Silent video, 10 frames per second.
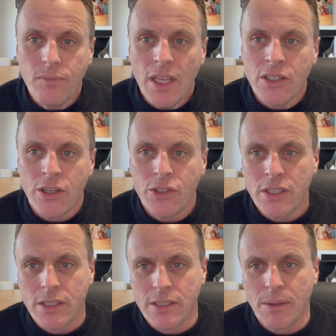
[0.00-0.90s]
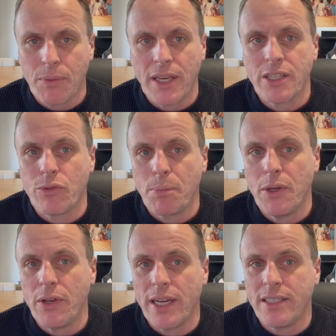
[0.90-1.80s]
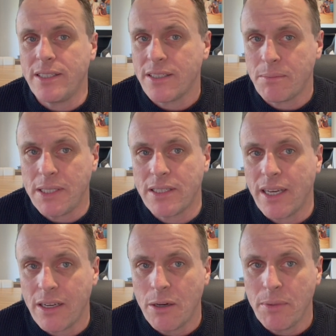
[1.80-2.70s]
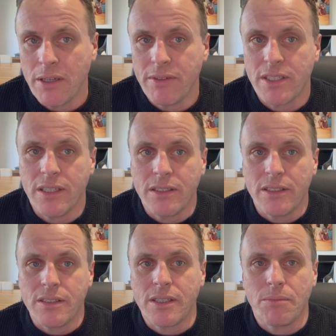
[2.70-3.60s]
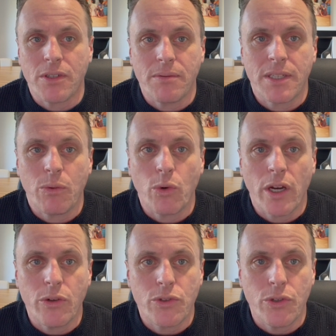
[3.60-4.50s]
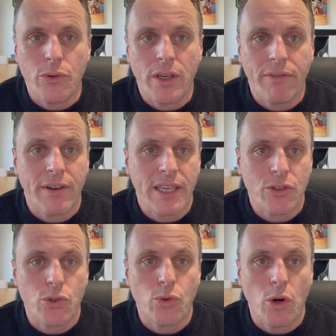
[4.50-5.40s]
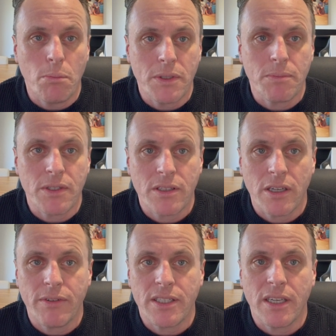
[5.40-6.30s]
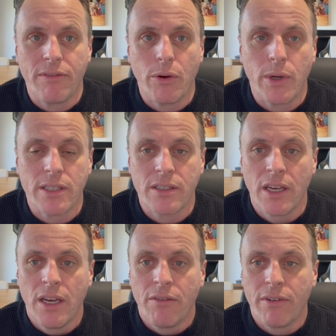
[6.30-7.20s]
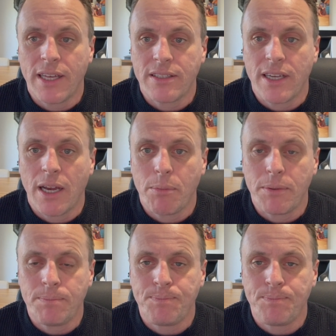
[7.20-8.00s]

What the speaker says: So just because something is repudiated doesn't mean to say it can't be overturned, and sometimes that will go to the Financial Ombudsman Service, the FOS, for that to happen.